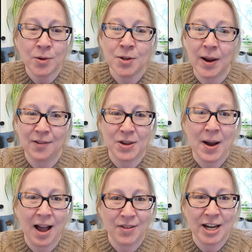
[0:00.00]
So if you
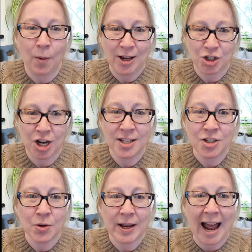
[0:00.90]
have any questions,
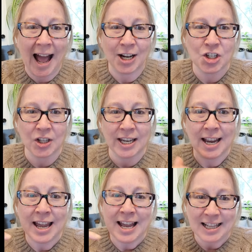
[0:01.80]
you can actually
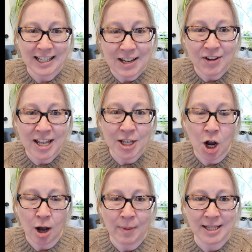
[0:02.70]
leave it in the
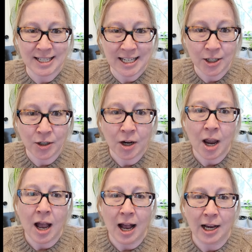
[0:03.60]
comments here.
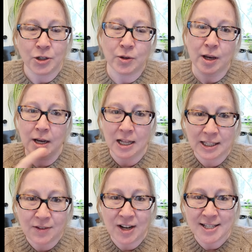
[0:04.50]
Uh, you can
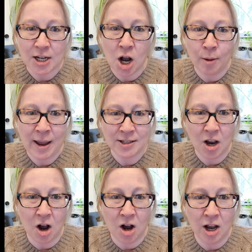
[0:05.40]
leave it as a comment
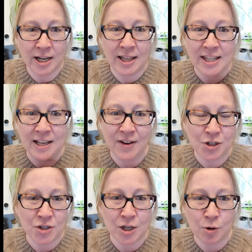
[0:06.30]
on the
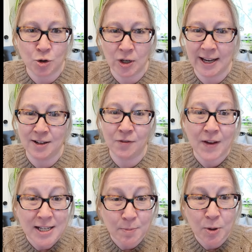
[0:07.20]
Adventures in Groceryland
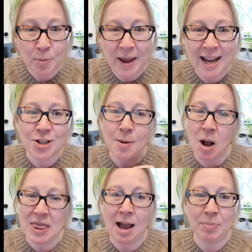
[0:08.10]
Facebook page. I'm
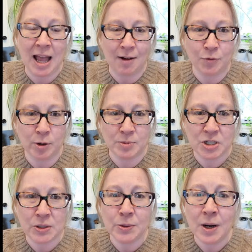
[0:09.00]
on that platform
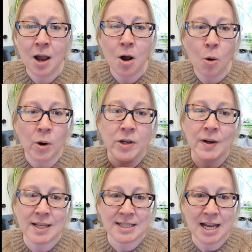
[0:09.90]
too. Or you
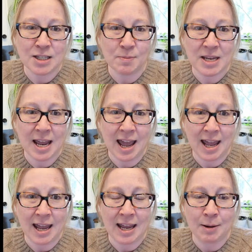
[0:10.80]
can send me
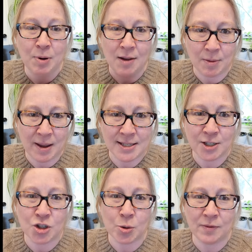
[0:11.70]
a private
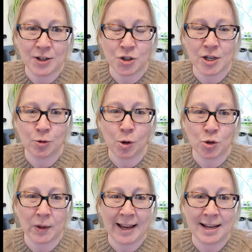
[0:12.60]
message to Adventures in
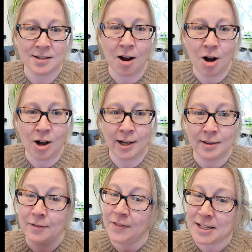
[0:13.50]
Groceryland on
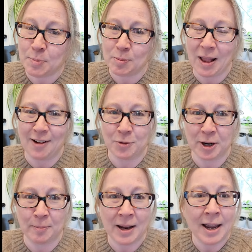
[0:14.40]
the Facebook
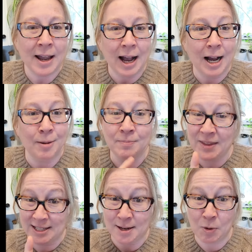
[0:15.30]
platform. Um,
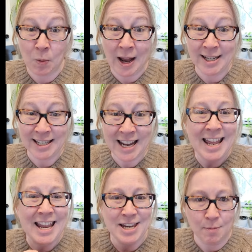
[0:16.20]
that's number one.
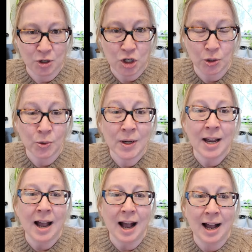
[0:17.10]
Number two,
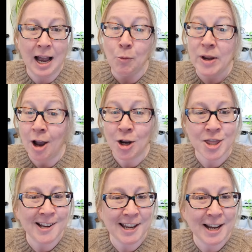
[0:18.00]
uh, we are
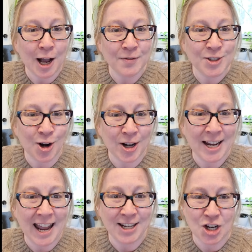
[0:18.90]
thinking of
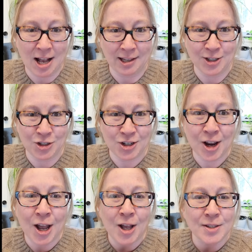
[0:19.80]
starting a challenge.
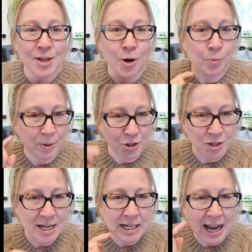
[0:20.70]
So put your
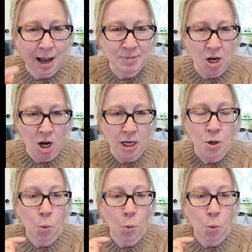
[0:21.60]
thinking caps on.